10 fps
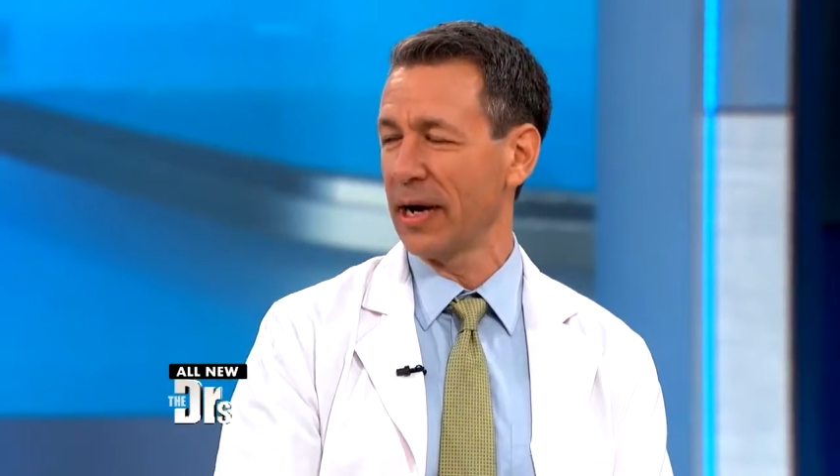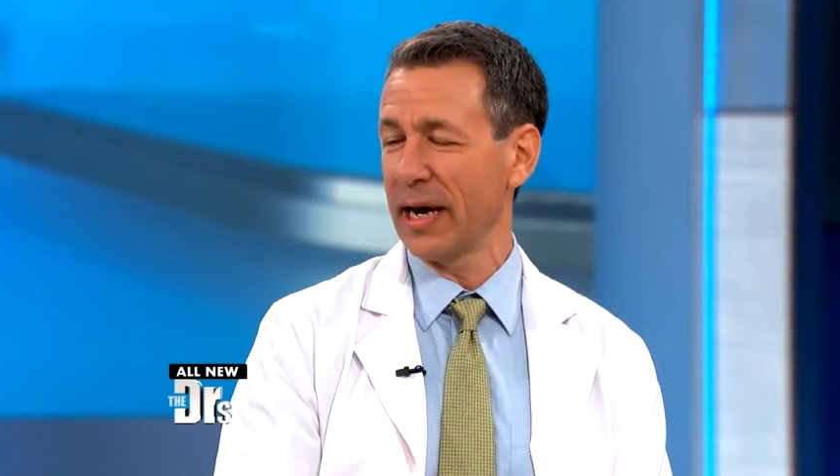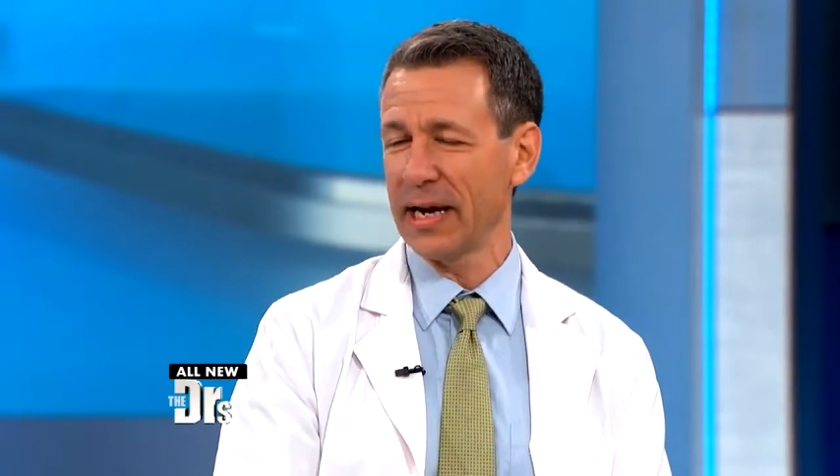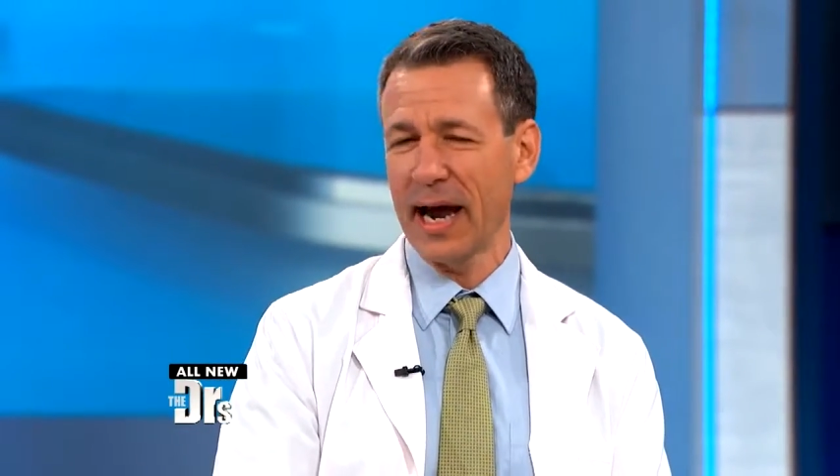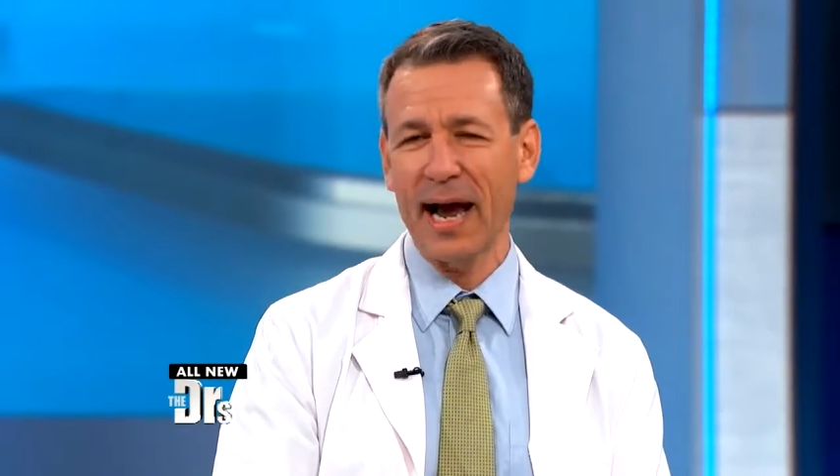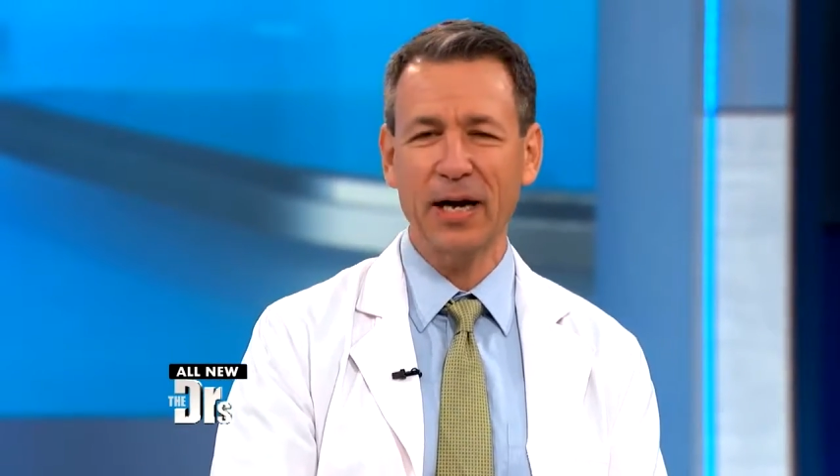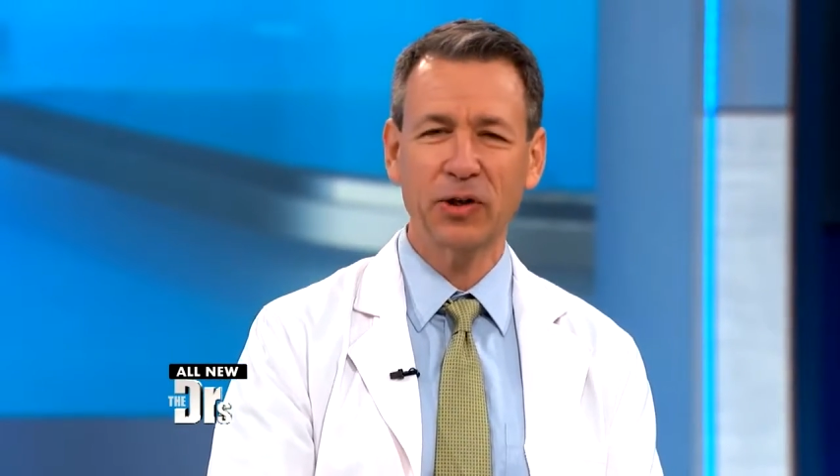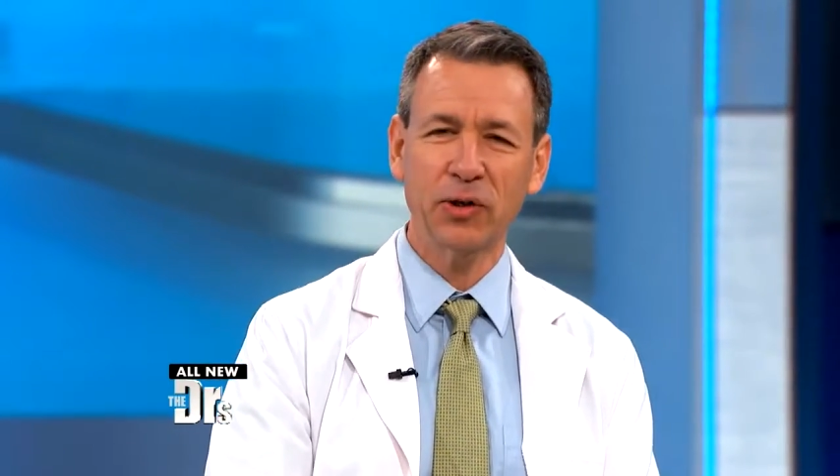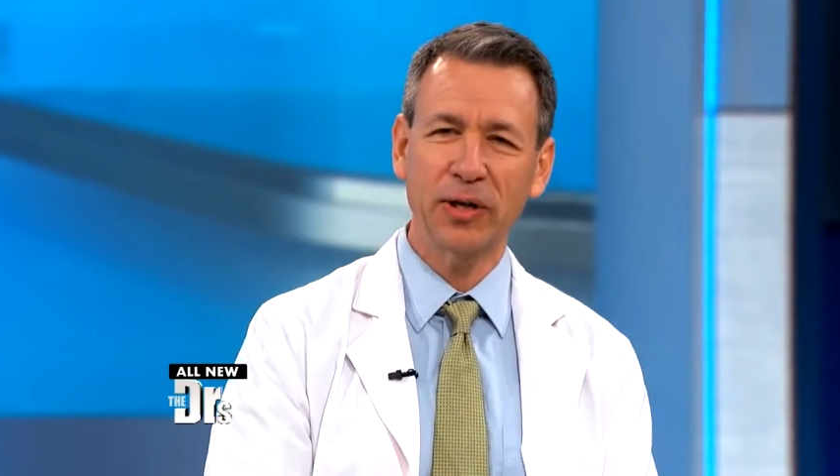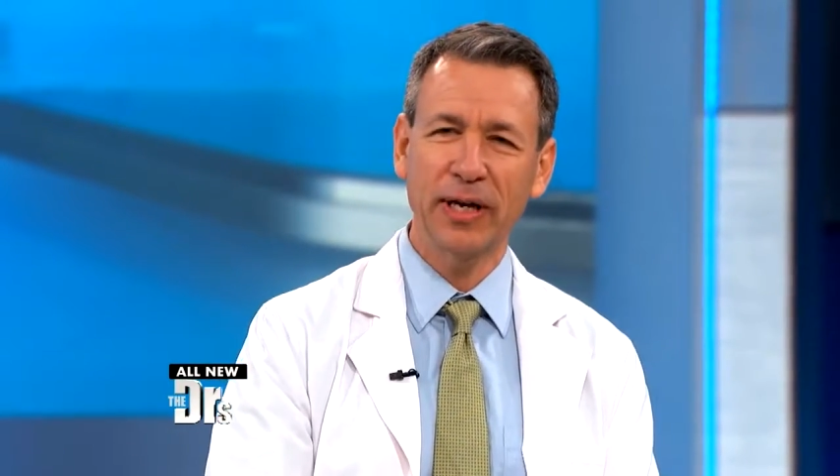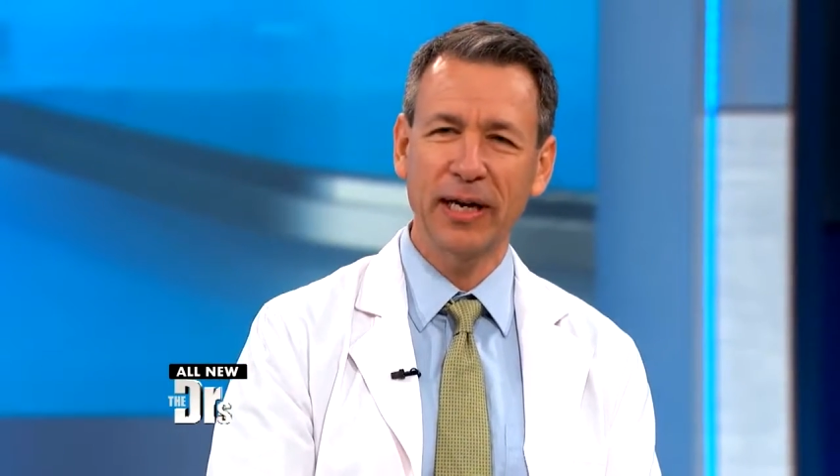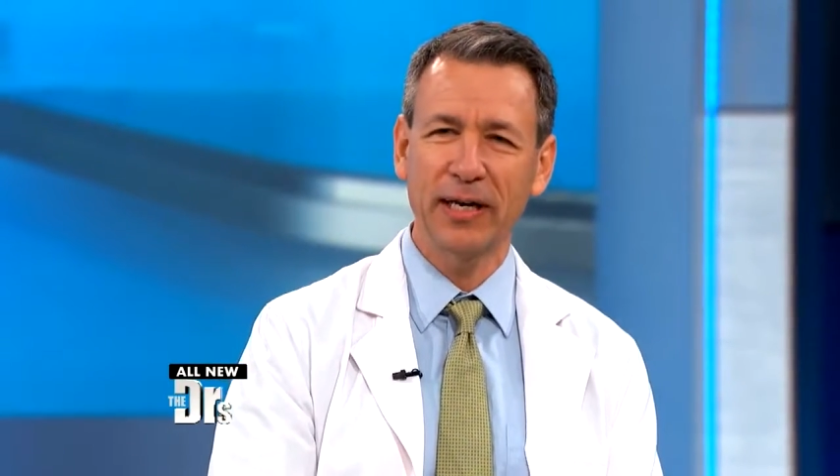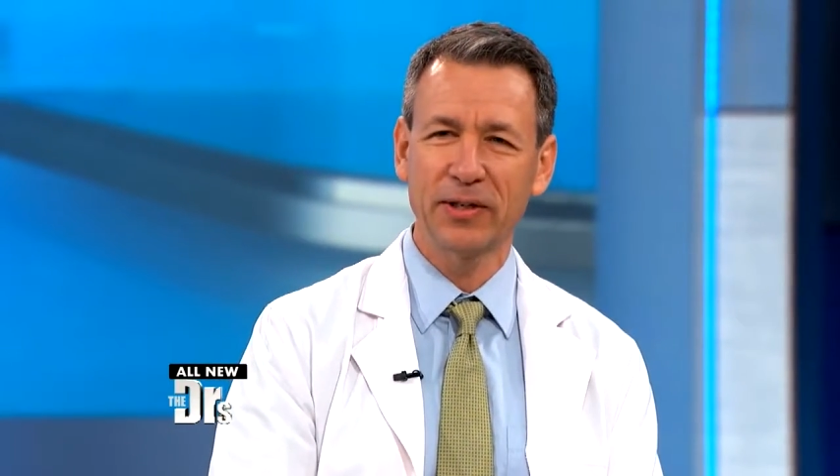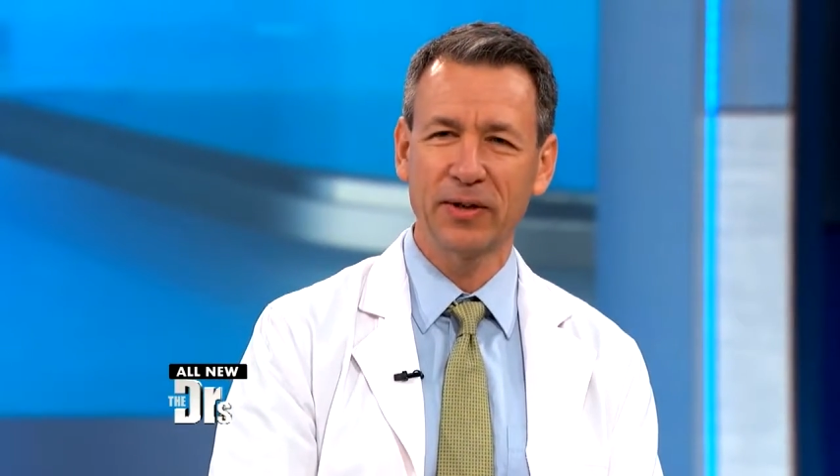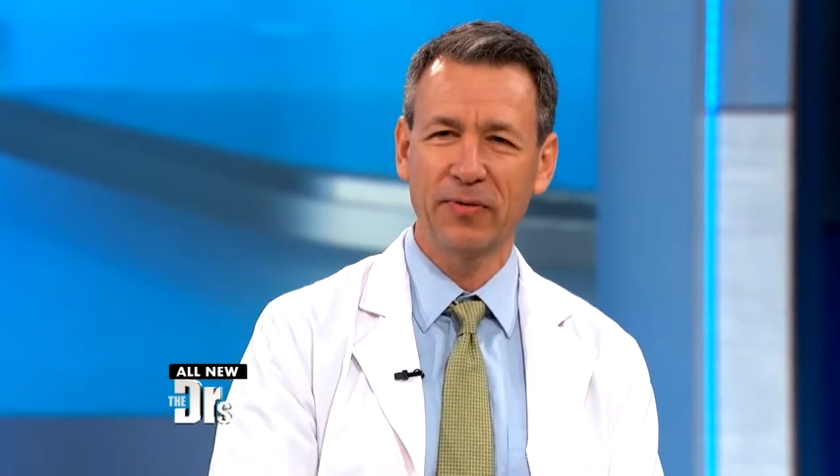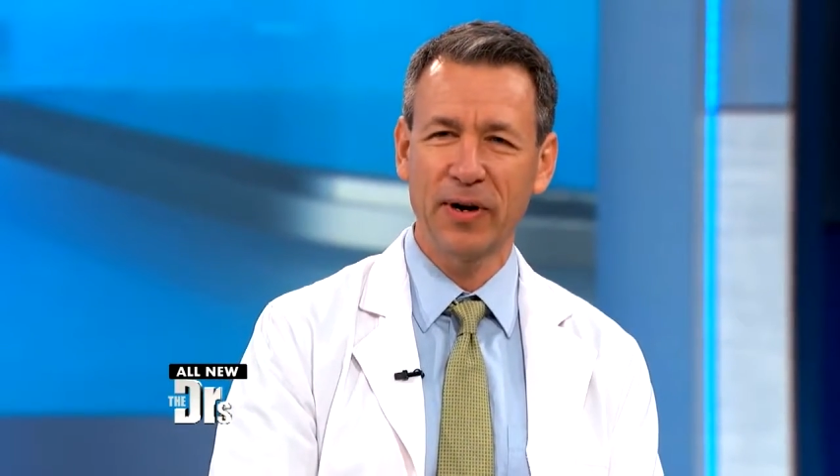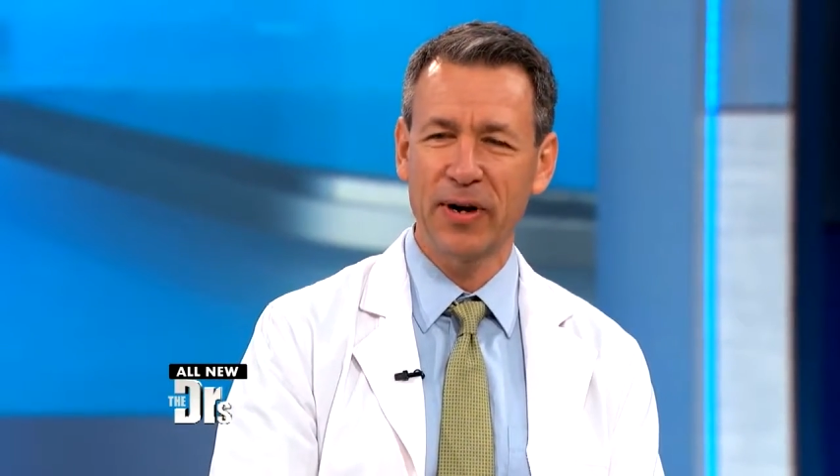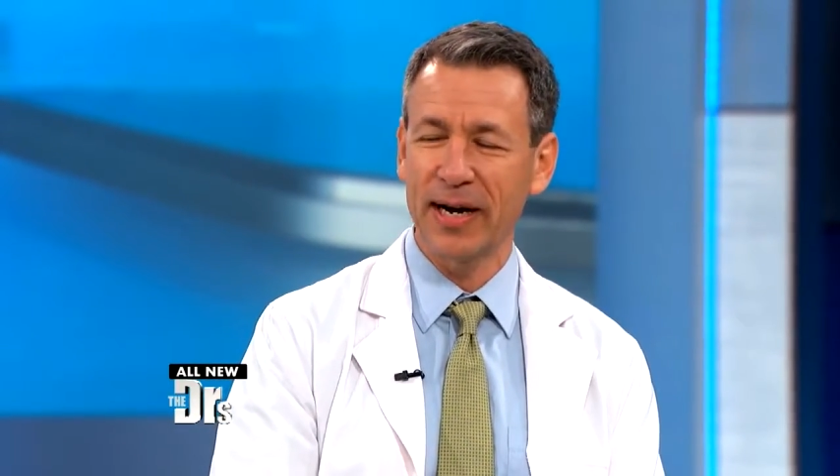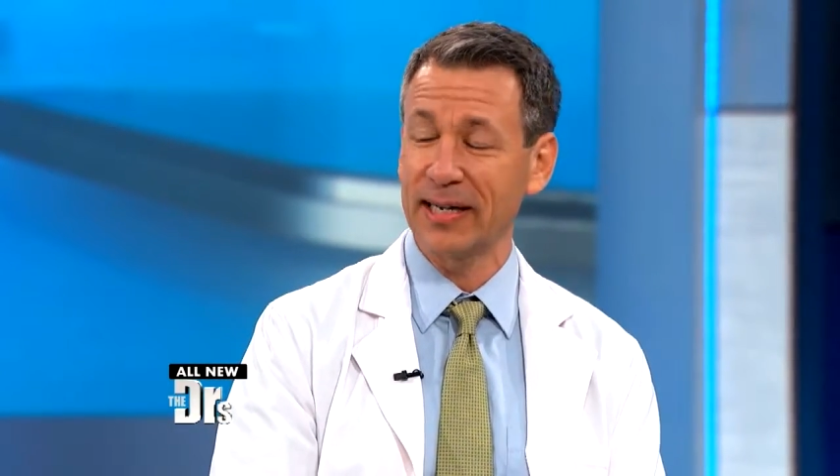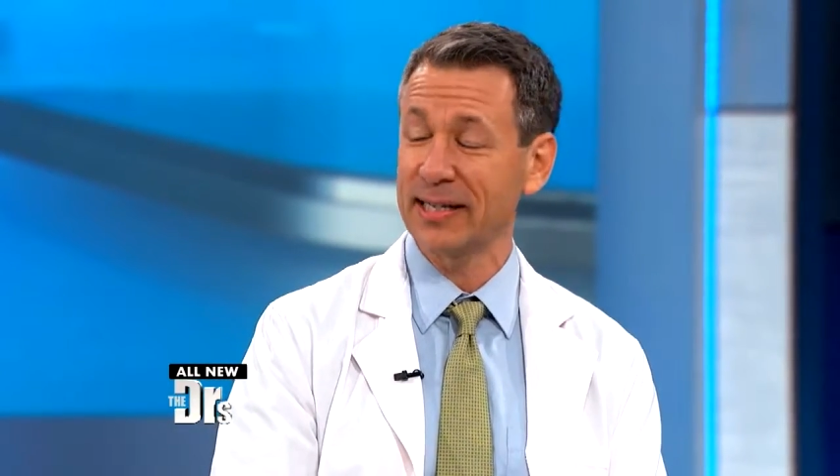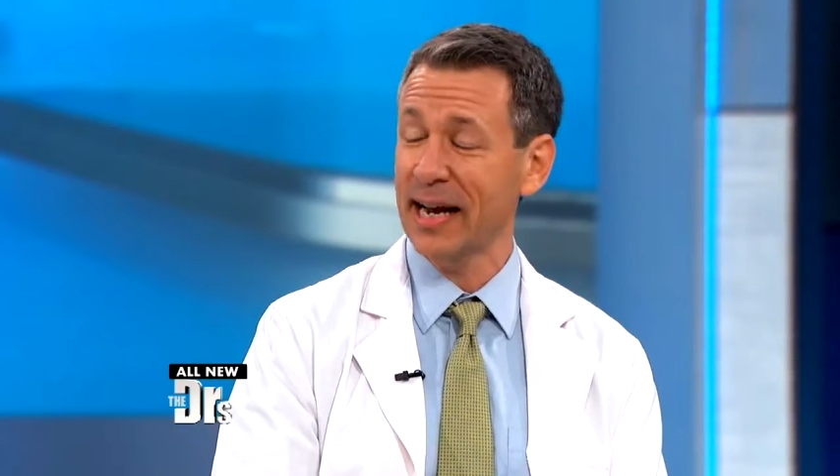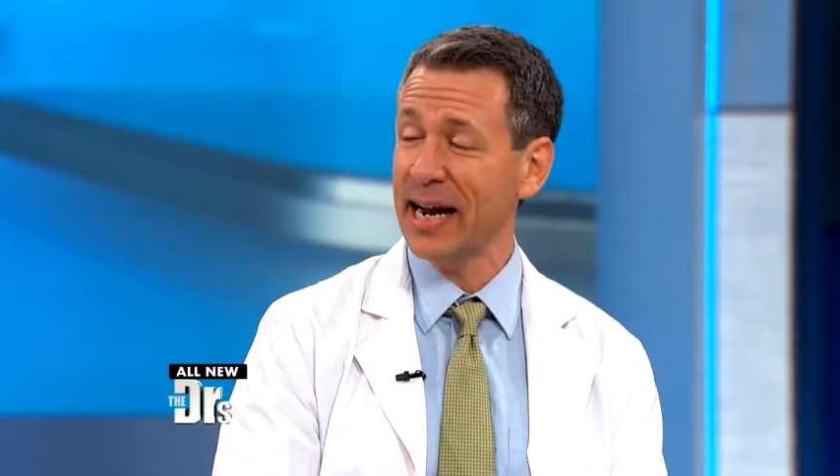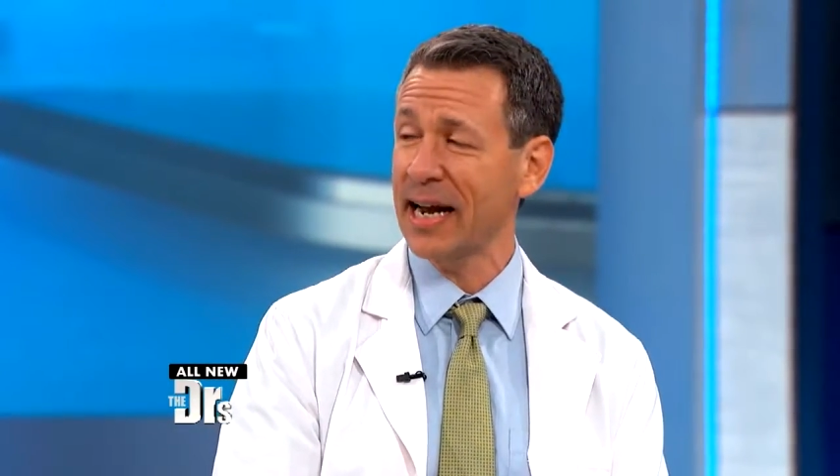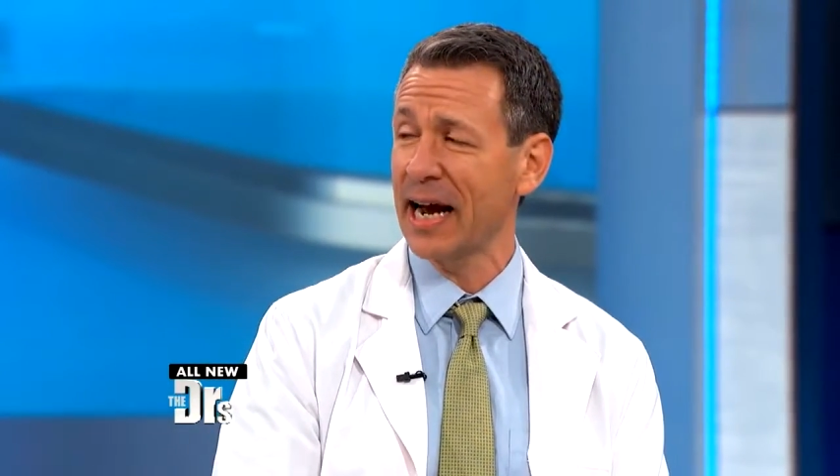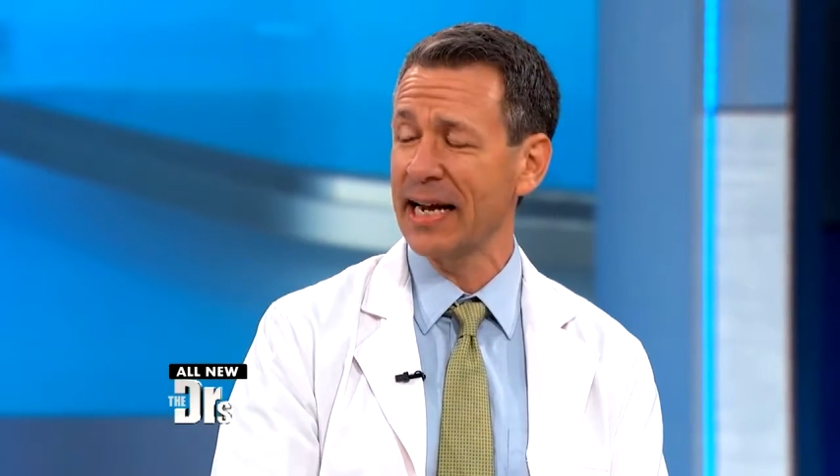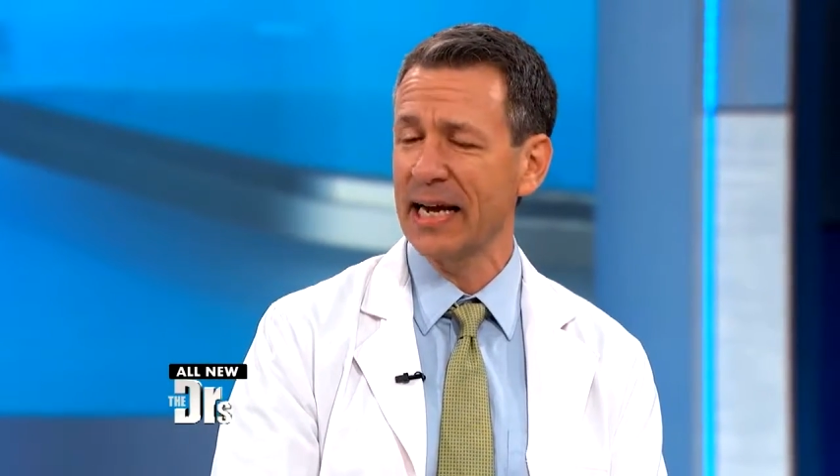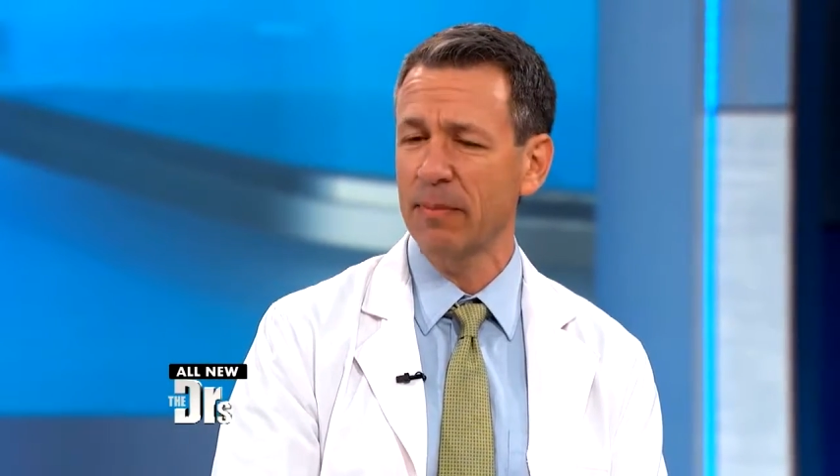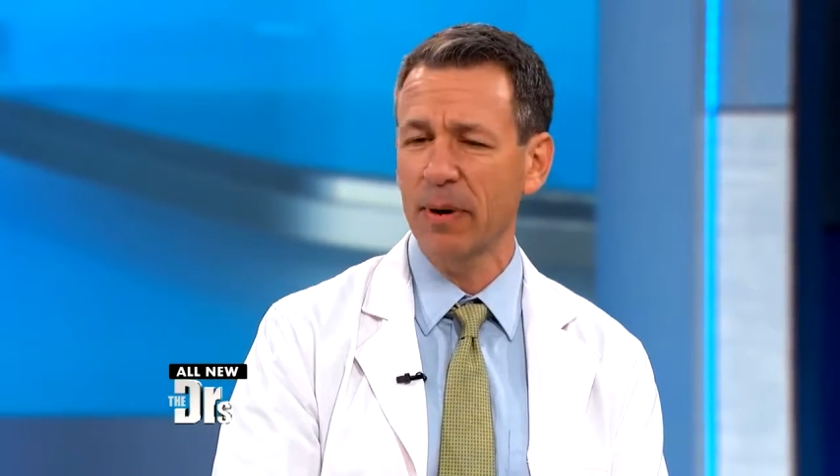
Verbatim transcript: it actually is a very exciting idea,